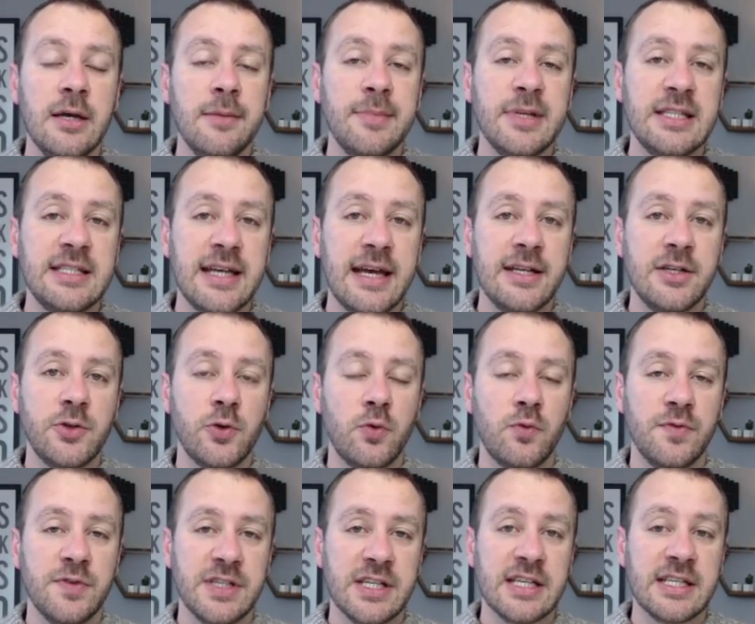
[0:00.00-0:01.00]
potential
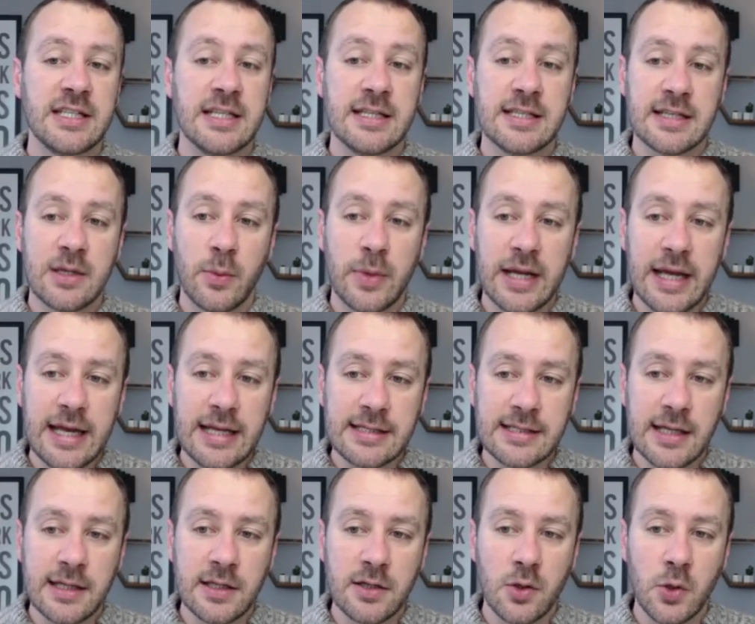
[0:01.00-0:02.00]
resistance? And when it
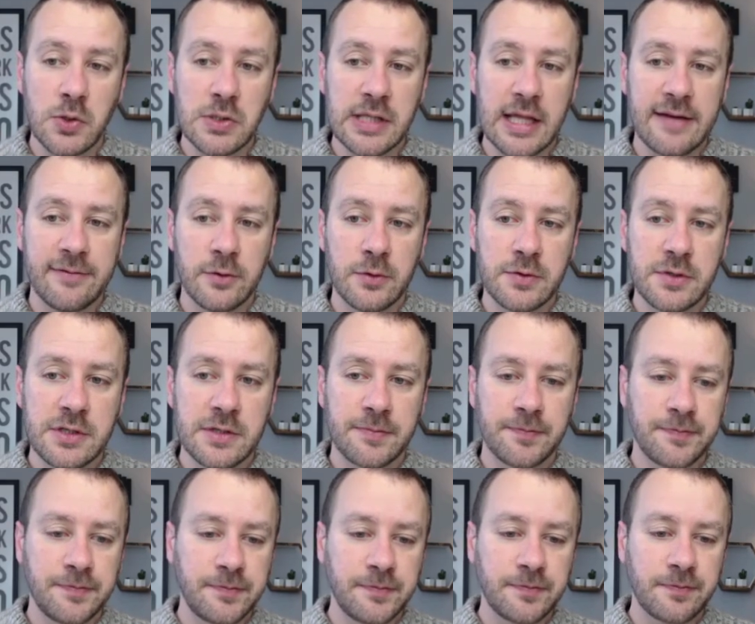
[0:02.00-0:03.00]
hits into those levels,
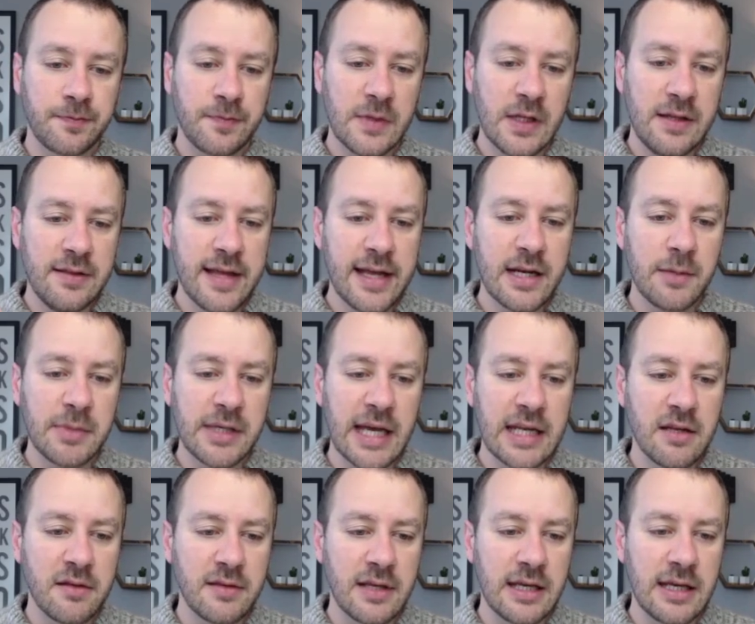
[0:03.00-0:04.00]
then I'm
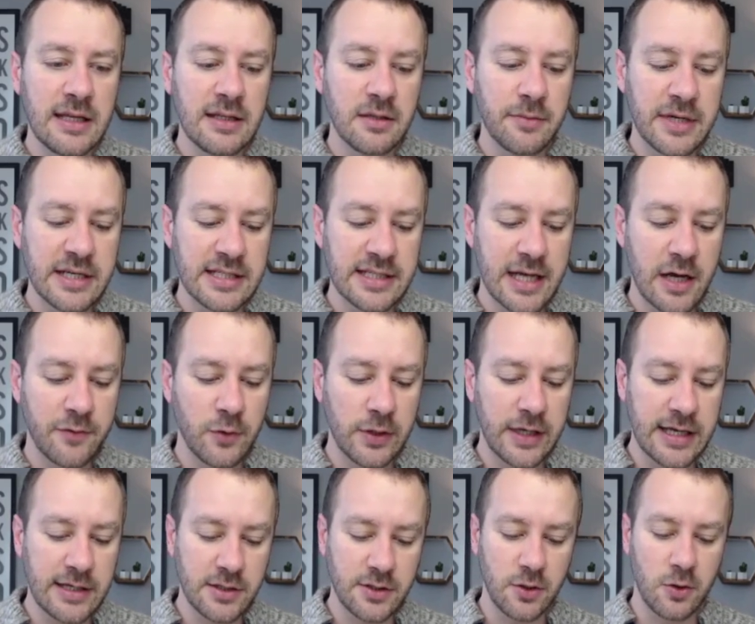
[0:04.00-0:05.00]
kind of thinking to myself,
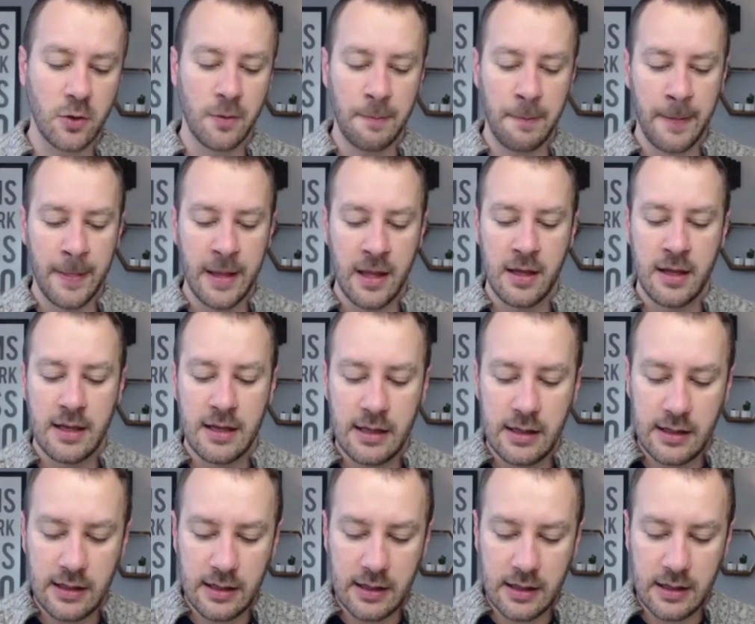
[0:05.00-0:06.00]
okay, so
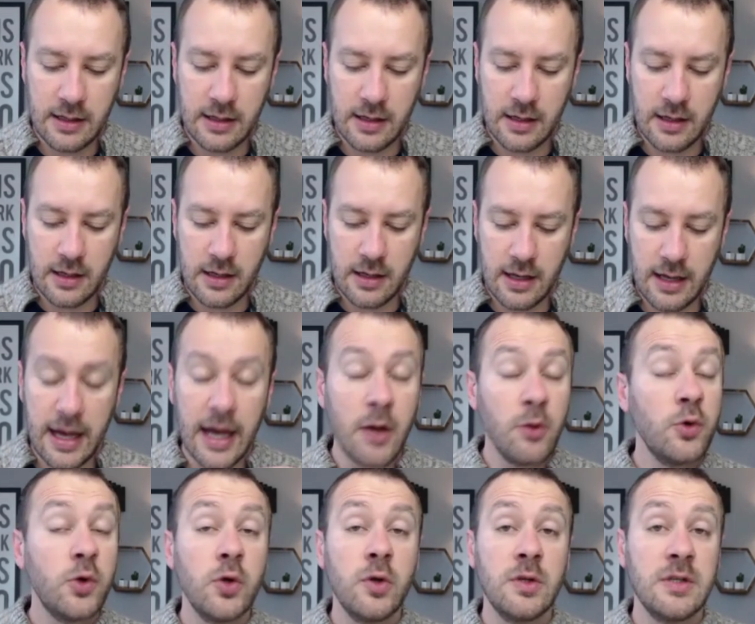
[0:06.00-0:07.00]

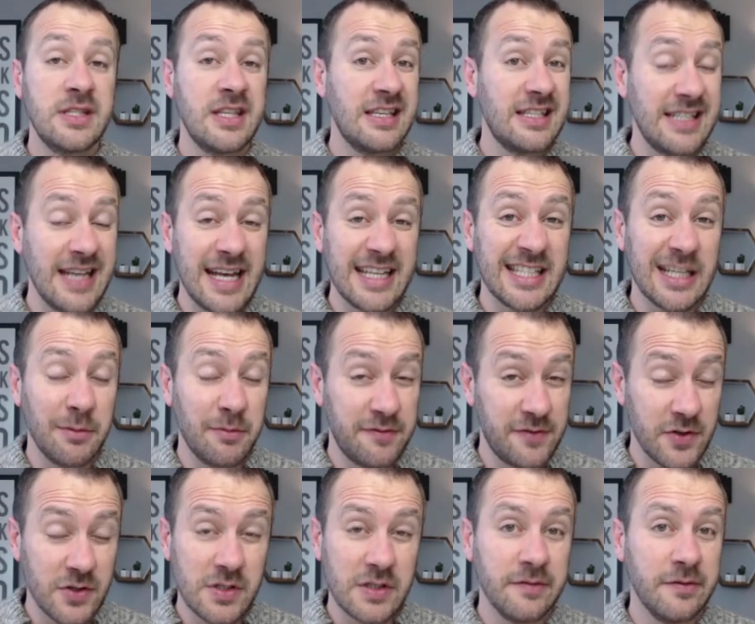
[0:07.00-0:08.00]
how good is the setup,
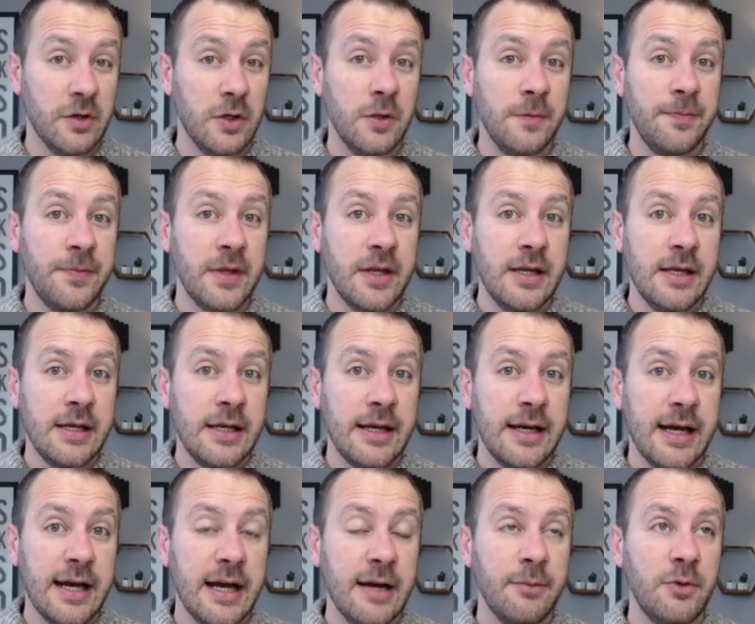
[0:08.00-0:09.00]
first of all?
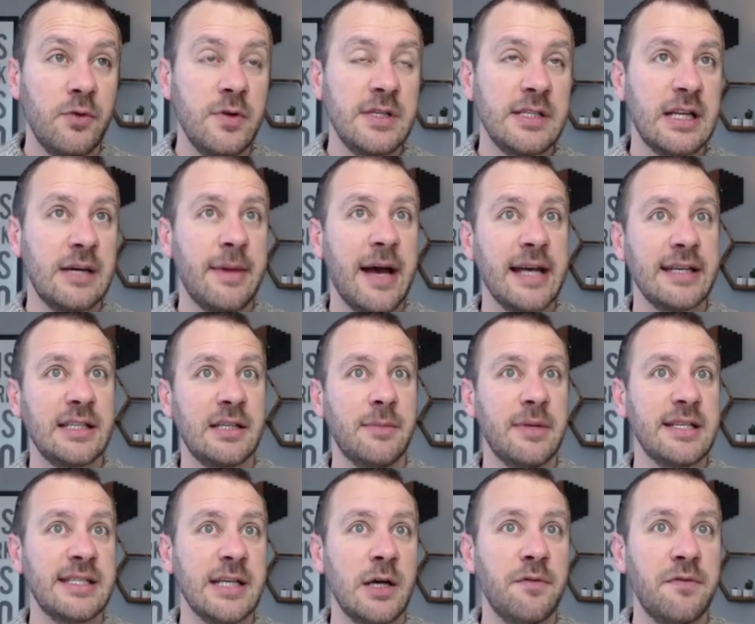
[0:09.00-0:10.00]
The reason I'm asking
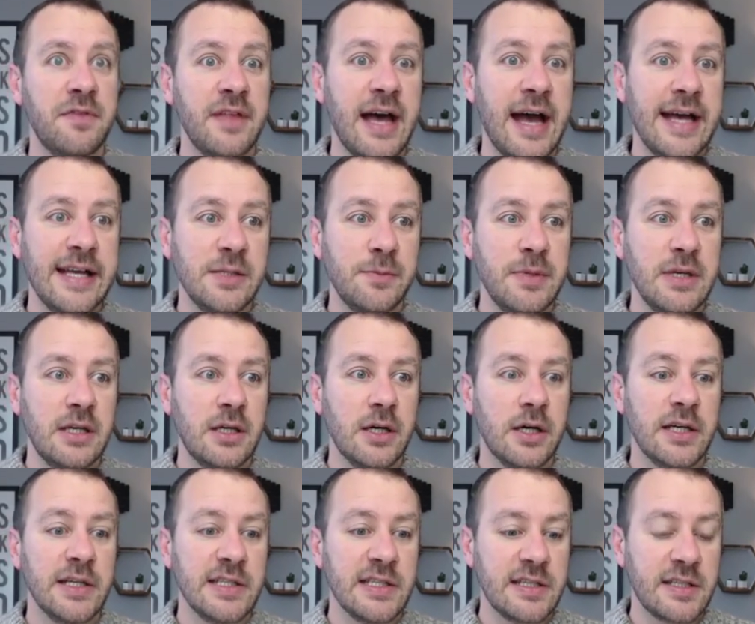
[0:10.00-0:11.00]
myself that is
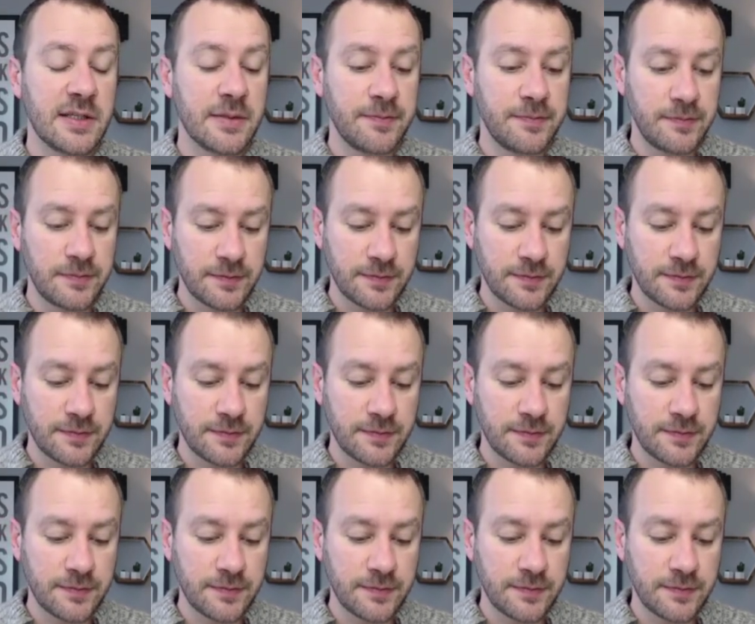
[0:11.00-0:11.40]
because